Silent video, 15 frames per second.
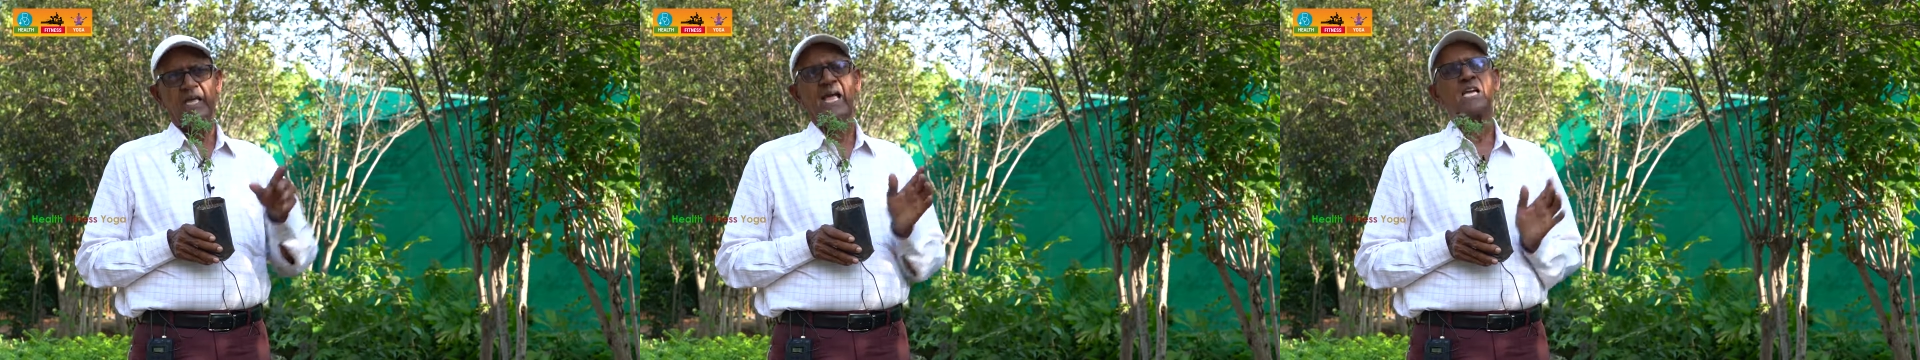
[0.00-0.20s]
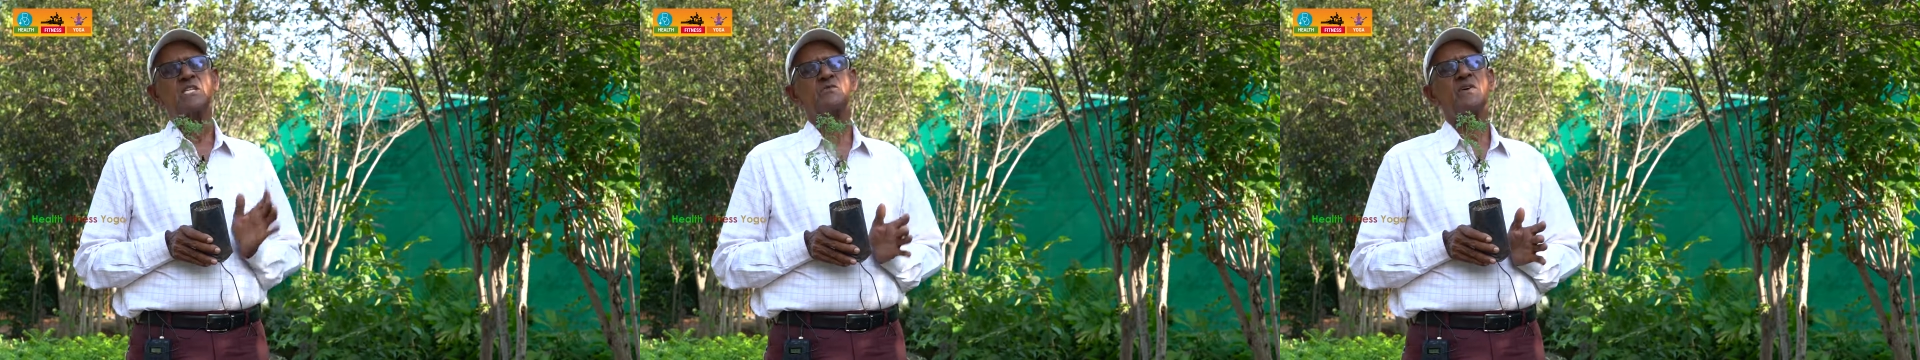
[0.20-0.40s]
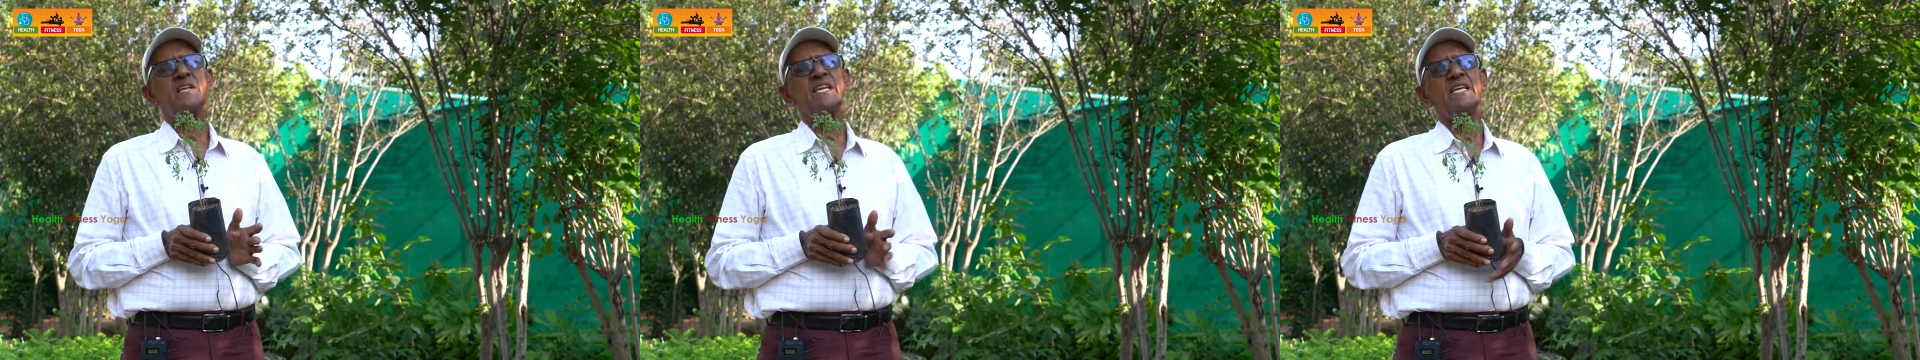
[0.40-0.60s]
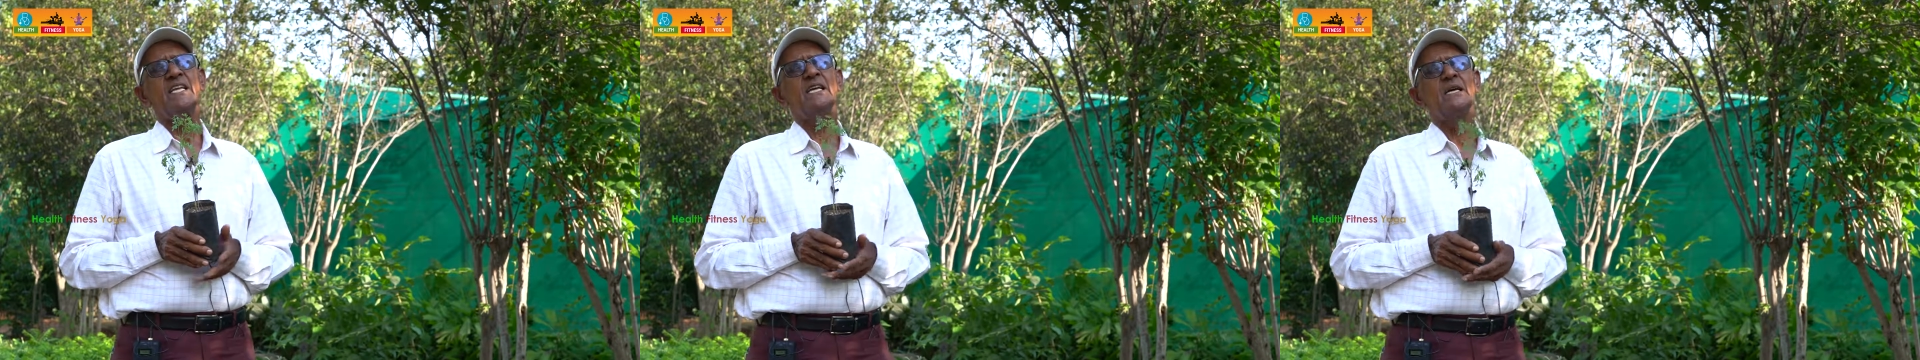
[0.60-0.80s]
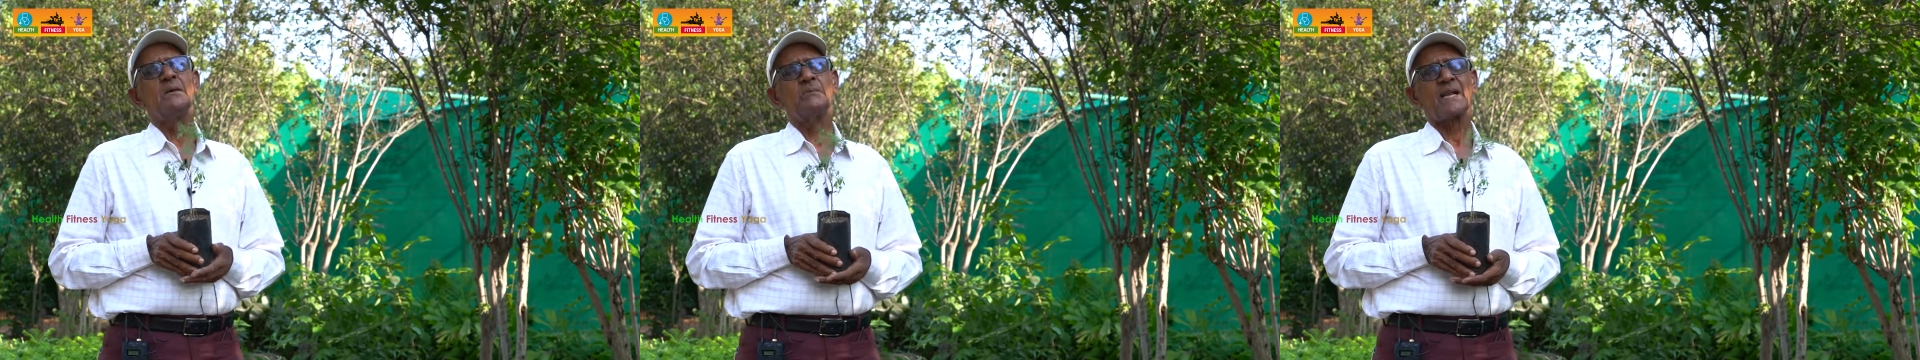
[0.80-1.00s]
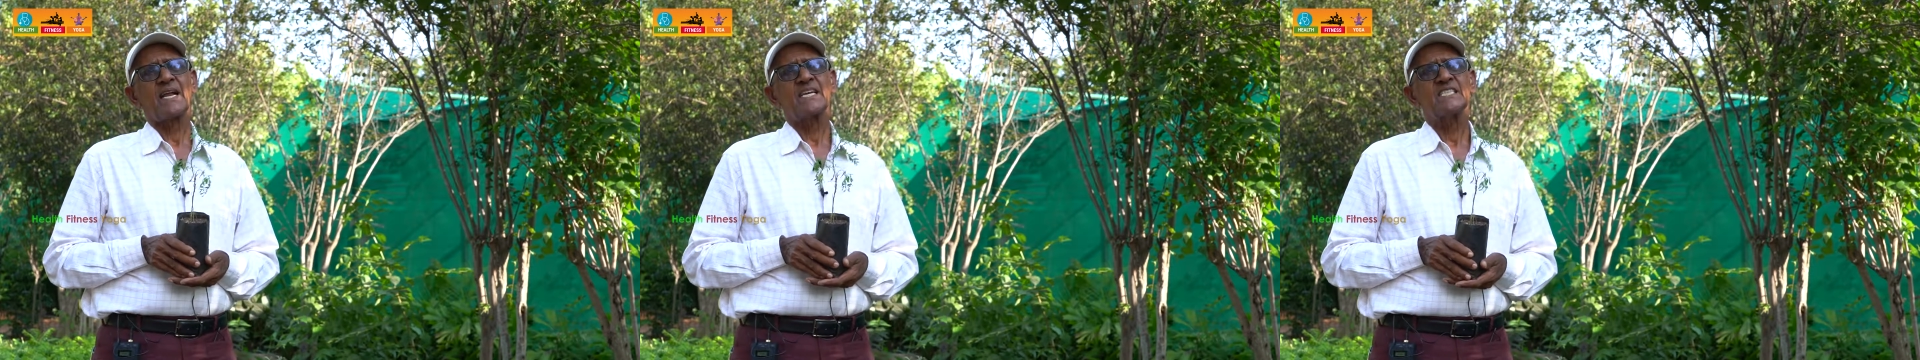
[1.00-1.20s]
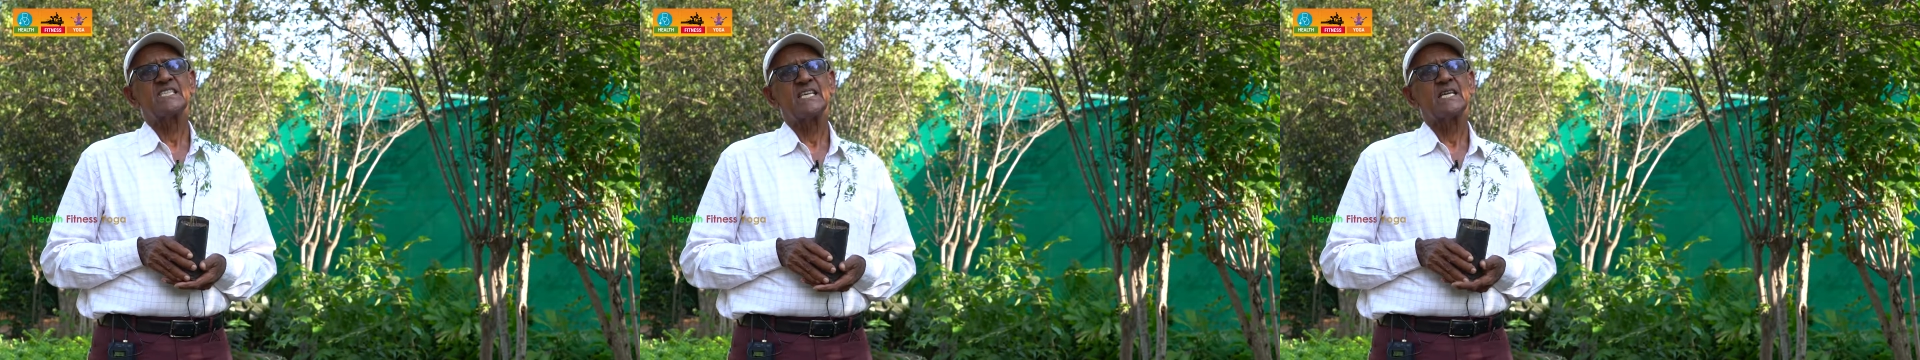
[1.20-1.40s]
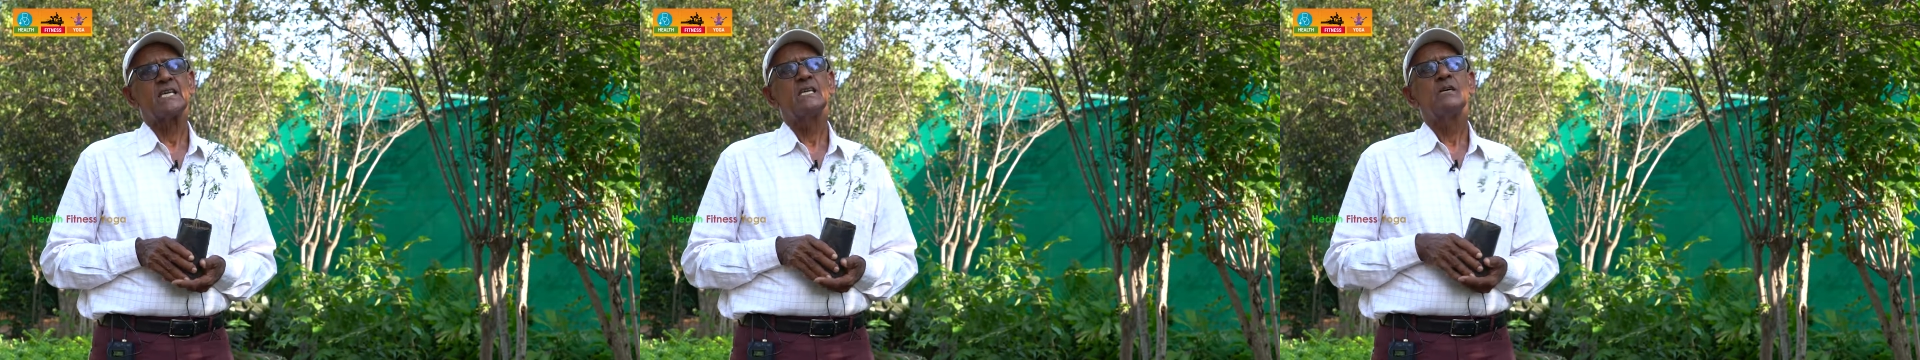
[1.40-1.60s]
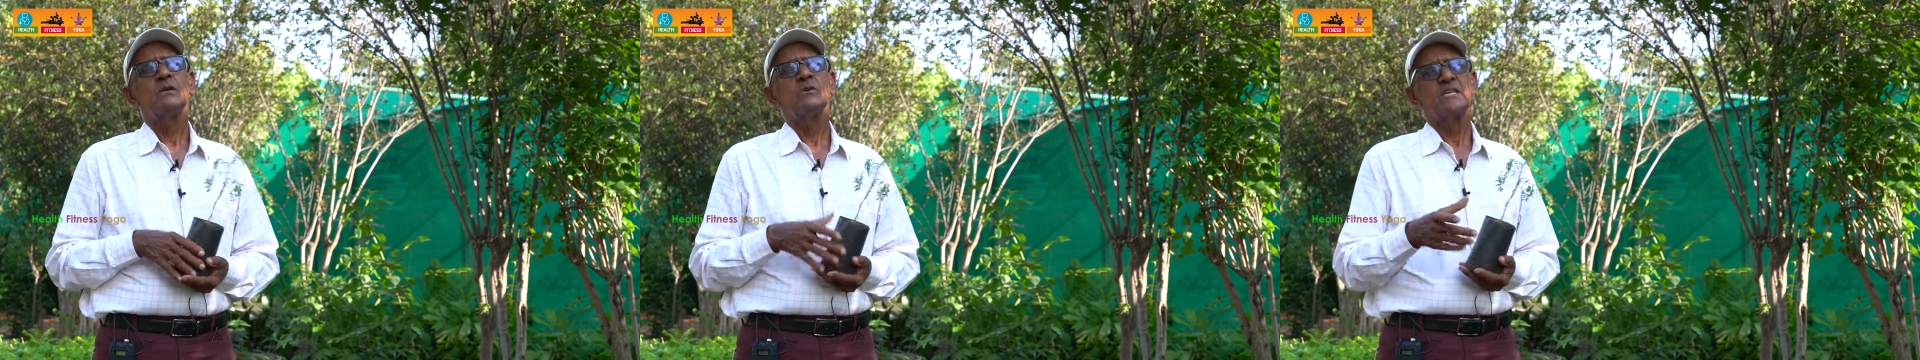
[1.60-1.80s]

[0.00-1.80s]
Actually, Pragati,